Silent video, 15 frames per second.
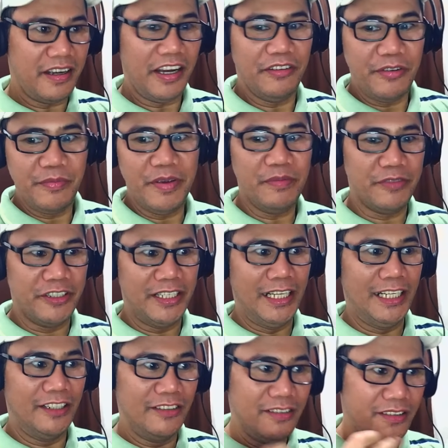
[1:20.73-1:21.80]
I remember
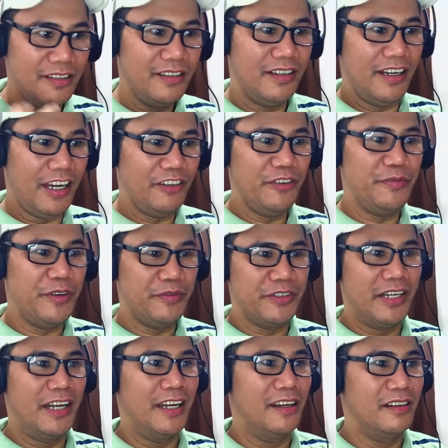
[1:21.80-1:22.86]
now. I
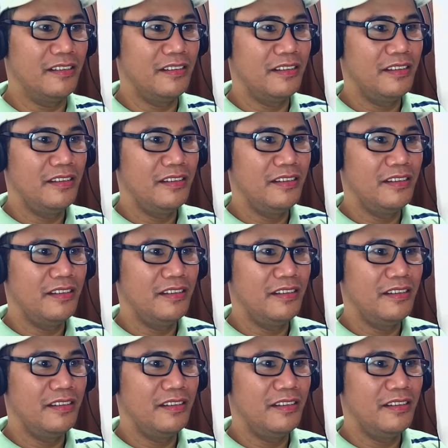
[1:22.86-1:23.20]
remember now.